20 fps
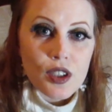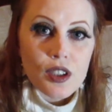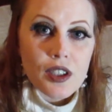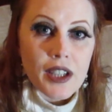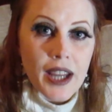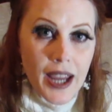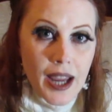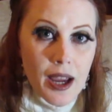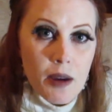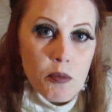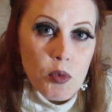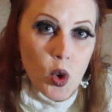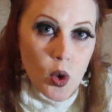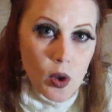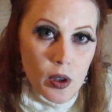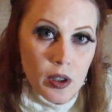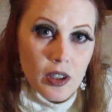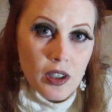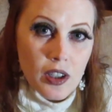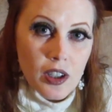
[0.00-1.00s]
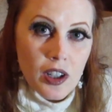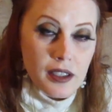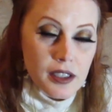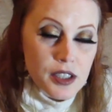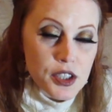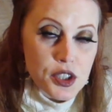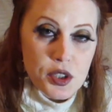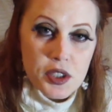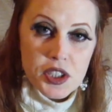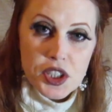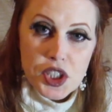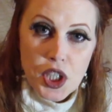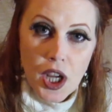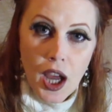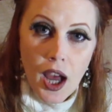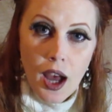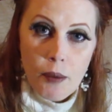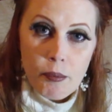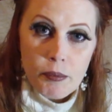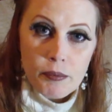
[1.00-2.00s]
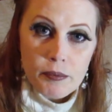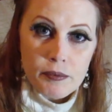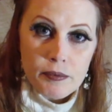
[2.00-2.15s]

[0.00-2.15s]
camcorder can do the job.